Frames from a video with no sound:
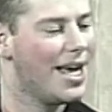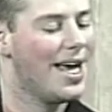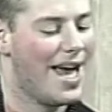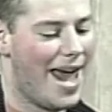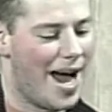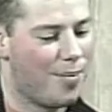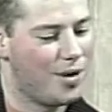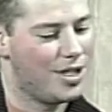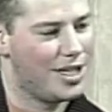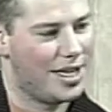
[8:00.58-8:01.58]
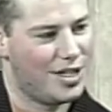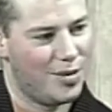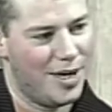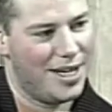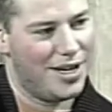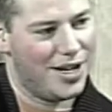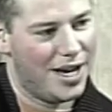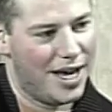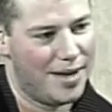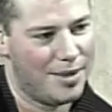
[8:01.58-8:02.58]
And I appreciate you being here
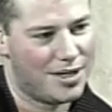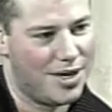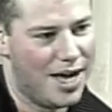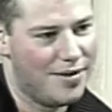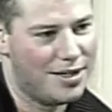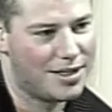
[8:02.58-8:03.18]
today, Mr. Davis.